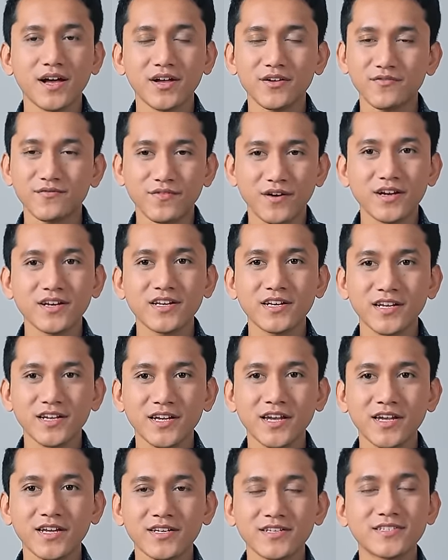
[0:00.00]
I finally
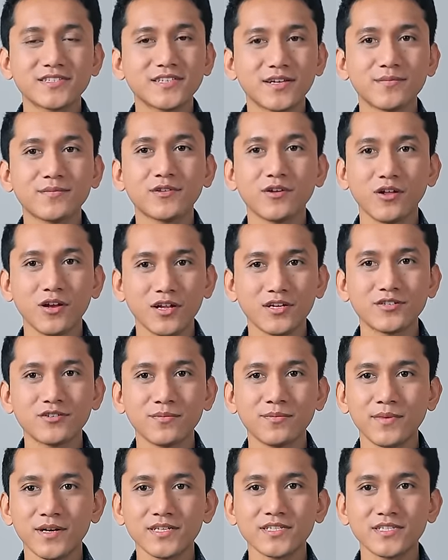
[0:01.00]
gained some knowledge
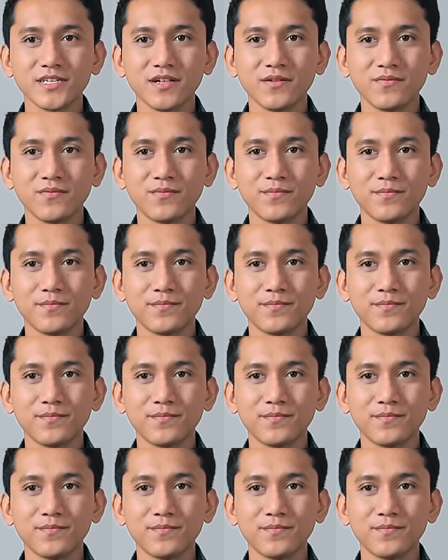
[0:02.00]
of myself.